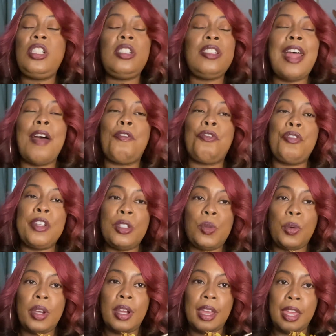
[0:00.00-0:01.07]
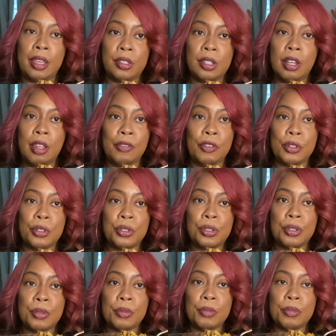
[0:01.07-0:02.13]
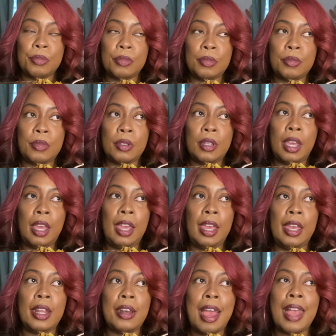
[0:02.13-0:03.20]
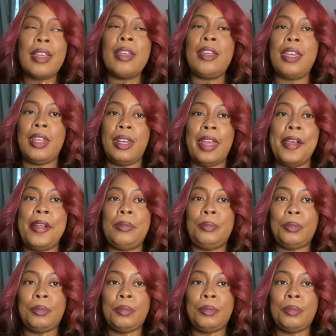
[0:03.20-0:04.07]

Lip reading: not friends with her ex-lovers. And I can get that.